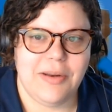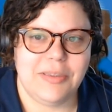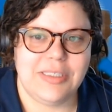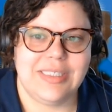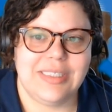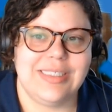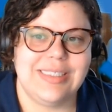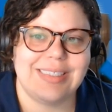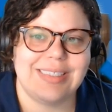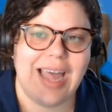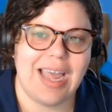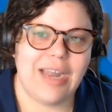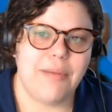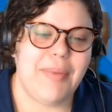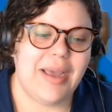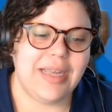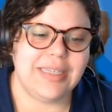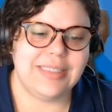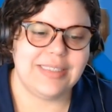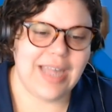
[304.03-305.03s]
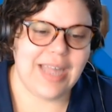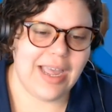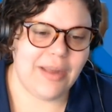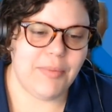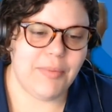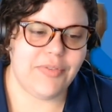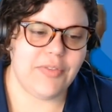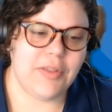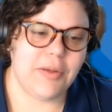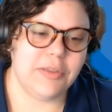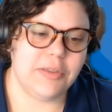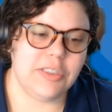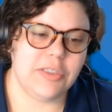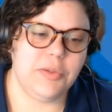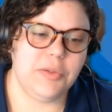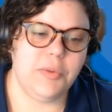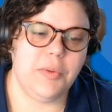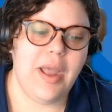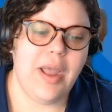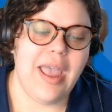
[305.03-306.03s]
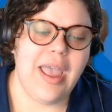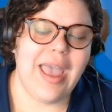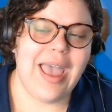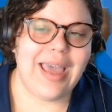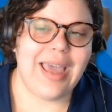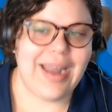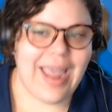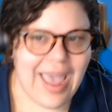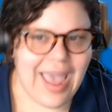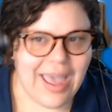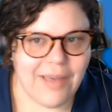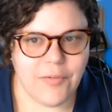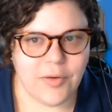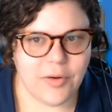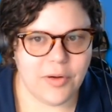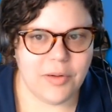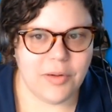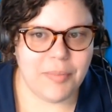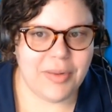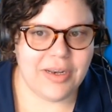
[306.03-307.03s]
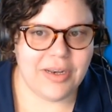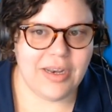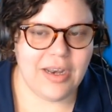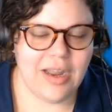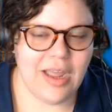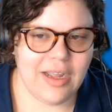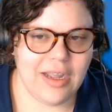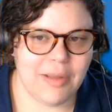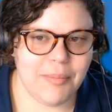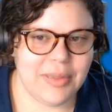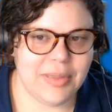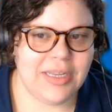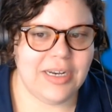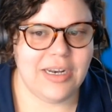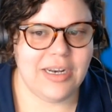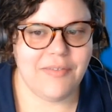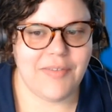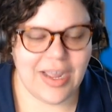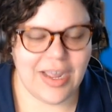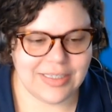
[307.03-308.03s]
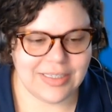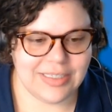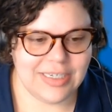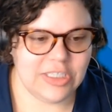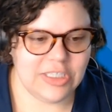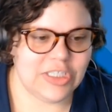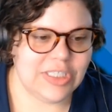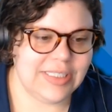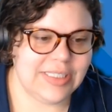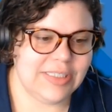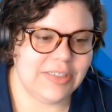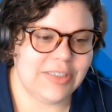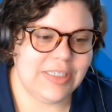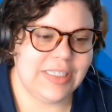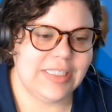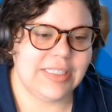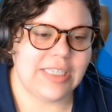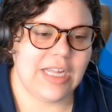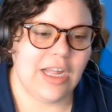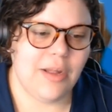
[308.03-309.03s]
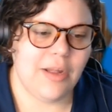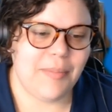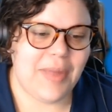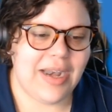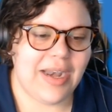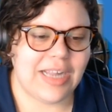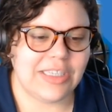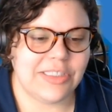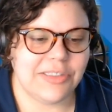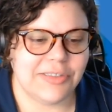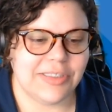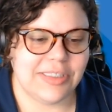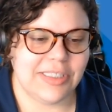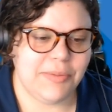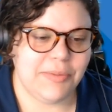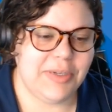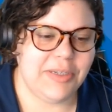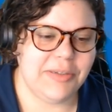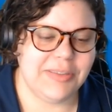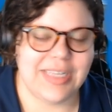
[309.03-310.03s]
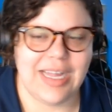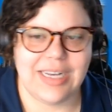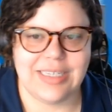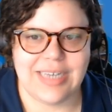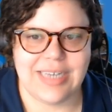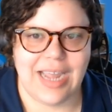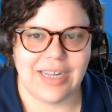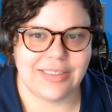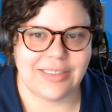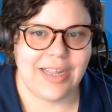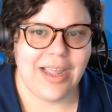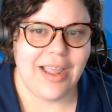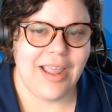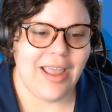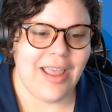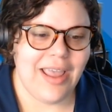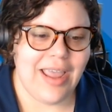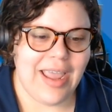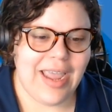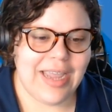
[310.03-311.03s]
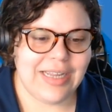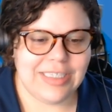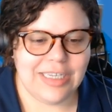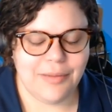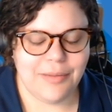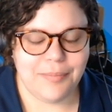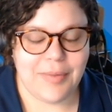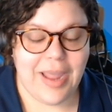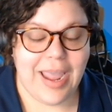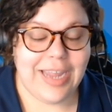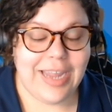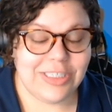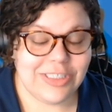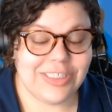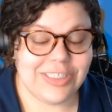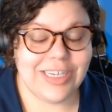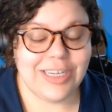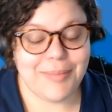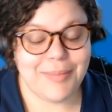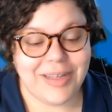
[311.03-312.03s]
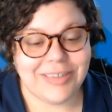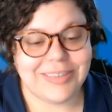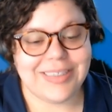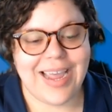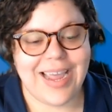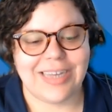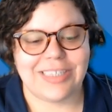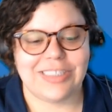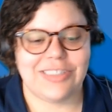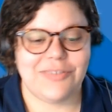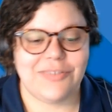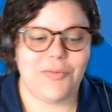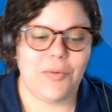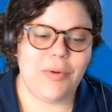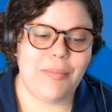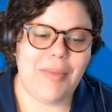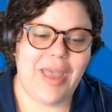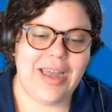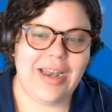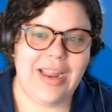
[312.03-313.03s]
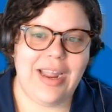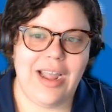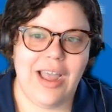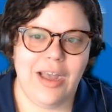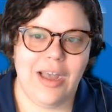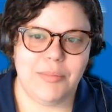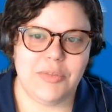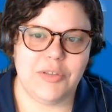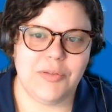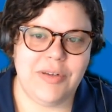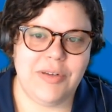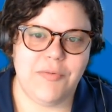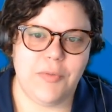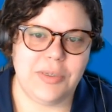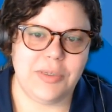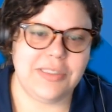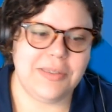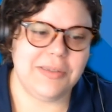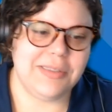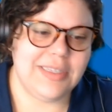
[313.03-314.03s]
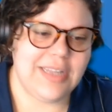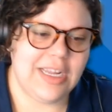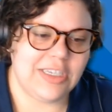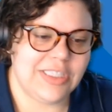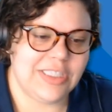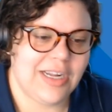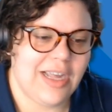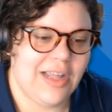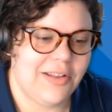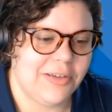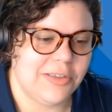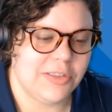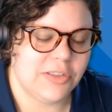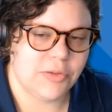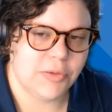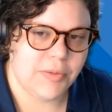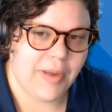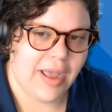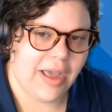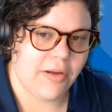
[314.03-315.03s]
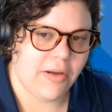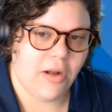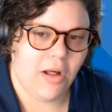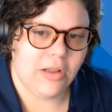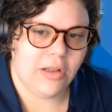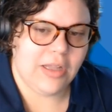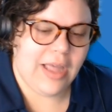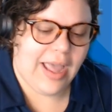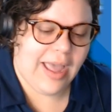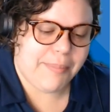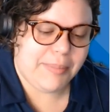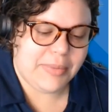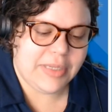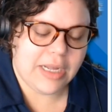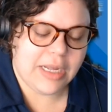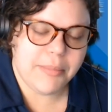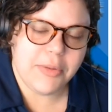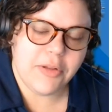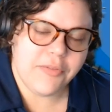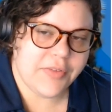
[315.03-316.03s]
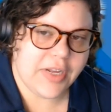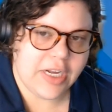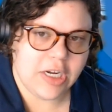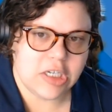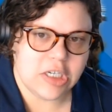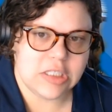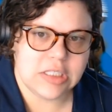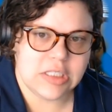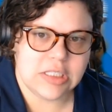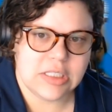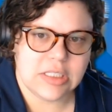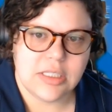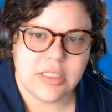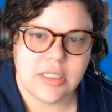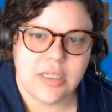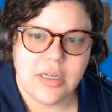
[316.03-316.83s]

doses side by side with those who had ever been completed a vaccination series. And as you'll see, we use that text HTML text formatting to reinforce those legend colors throughout all applicable figures.